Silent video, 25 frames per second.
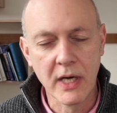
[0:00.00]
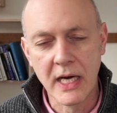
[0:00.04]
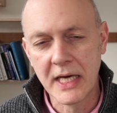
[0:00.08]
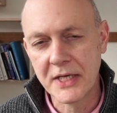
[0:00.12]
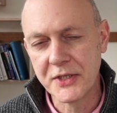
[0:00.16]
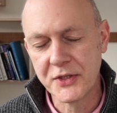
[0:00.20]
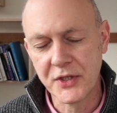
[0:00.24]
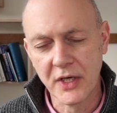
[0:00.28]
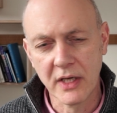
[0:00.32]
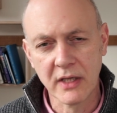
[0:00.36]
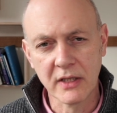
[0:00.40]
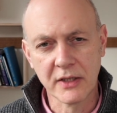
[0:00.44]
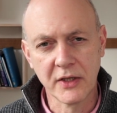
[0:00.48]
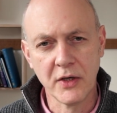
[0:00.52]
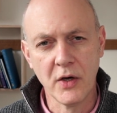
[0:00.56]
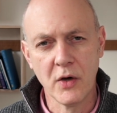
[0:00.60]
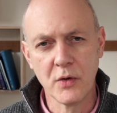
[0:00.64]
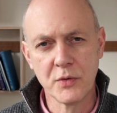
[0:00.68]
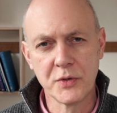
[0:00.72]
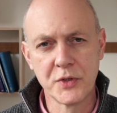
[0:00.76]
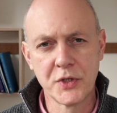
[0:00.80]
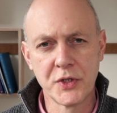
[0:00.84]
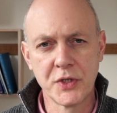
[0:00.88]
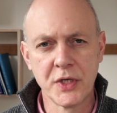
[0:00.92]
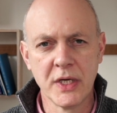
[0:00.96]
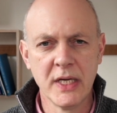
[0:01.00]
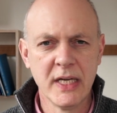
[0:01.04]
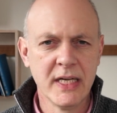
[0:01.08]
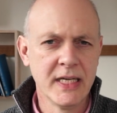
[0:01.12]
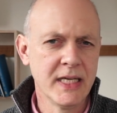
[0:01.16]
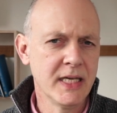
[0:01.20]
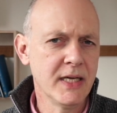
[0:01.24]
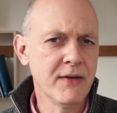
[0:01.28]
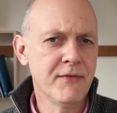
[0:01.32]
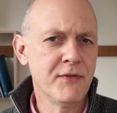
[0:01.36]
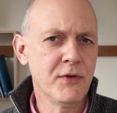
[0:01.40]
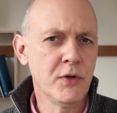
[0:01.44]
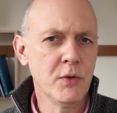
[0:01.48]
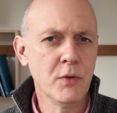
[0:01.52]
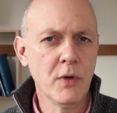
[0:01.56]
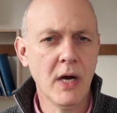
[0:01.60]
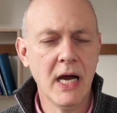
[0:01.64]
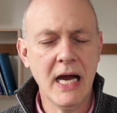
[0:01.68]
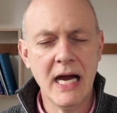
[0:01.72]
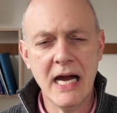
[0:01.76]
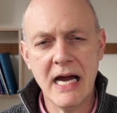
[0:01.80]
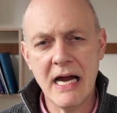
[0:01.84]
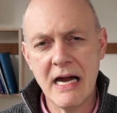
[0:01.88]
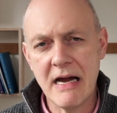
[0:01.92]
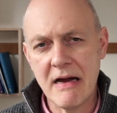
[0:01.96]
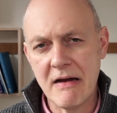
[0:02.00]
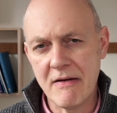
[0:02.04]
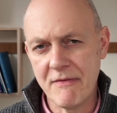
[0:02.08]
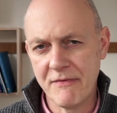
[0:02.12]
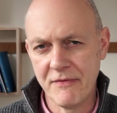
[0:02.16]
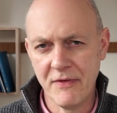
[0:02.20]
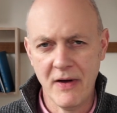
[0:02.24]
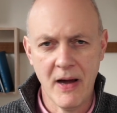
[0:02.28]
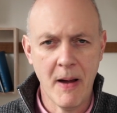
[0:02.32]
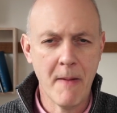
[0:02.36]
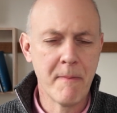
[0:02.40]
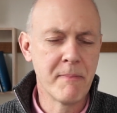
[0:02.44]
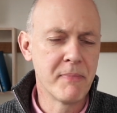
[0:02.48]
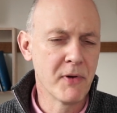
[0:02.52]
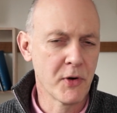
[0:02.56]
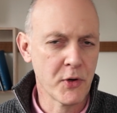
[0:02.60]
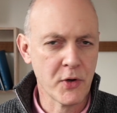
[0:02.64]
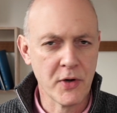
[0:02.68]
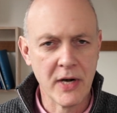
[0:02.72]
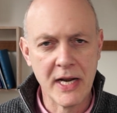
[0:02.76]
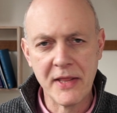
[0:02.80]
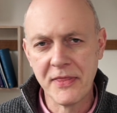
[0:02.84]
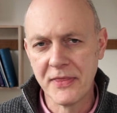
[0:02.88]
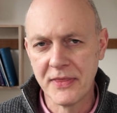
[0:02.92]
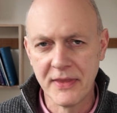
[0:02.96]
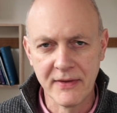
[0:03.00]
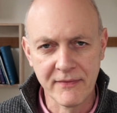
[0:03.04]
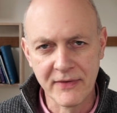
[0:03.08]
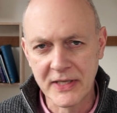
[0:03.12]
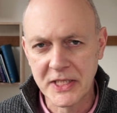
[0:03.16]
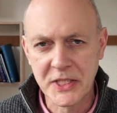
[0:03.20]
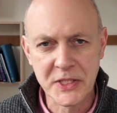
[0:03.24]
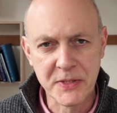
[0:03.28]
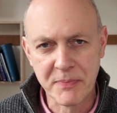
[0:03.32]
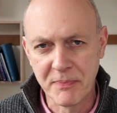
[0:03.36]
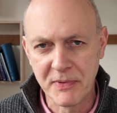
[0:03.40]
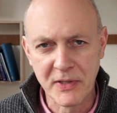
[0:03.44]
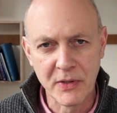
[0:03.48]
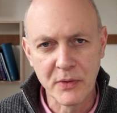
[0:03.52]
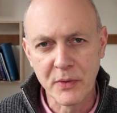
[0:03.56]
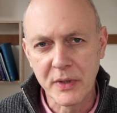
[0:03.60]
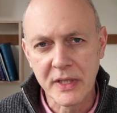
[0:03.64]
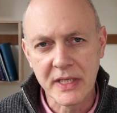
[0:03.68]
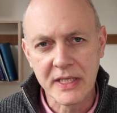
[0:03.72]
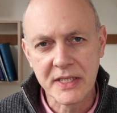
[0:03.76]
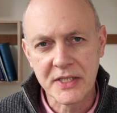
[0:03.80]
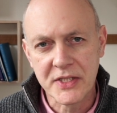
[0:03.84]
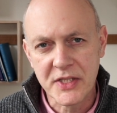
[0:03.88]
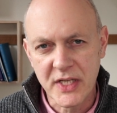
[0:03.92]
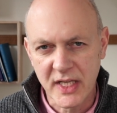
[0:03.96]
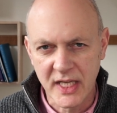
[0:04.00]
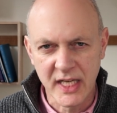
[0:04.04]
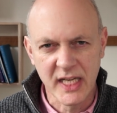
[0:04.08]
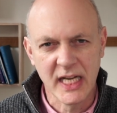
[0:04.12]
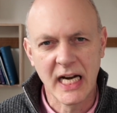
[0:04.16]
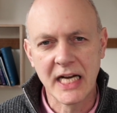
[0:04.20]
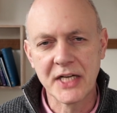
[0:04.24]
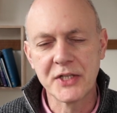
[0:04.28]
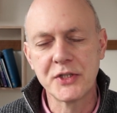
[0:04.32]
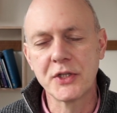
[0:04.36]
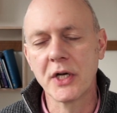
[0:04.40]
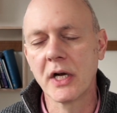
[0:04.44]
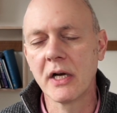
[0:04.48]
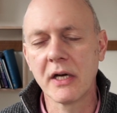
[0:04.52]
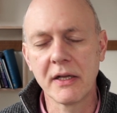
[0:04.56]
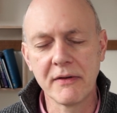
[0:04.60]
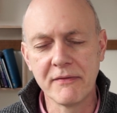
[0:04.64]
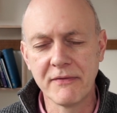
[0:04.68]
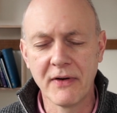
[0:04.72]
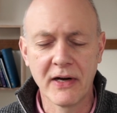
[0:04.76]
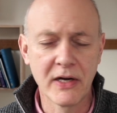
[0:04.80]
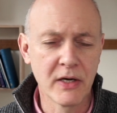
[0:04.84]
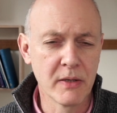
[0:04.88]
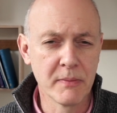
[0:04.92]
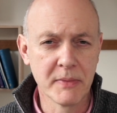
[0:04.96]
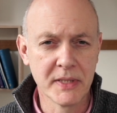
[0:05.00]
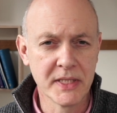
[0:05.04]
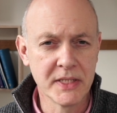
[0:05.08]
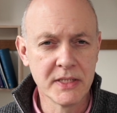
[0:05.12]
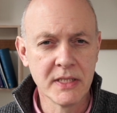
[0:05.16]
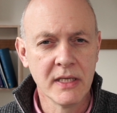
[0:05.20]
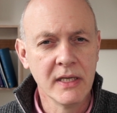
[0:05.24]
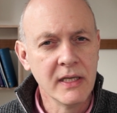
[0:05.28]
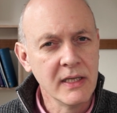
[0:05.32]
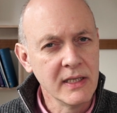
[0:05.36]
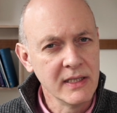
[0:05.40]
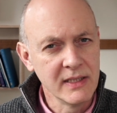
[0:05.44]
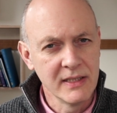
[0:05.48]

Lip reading: or Agile coach, if you have a breadth of experience in an Agile environment,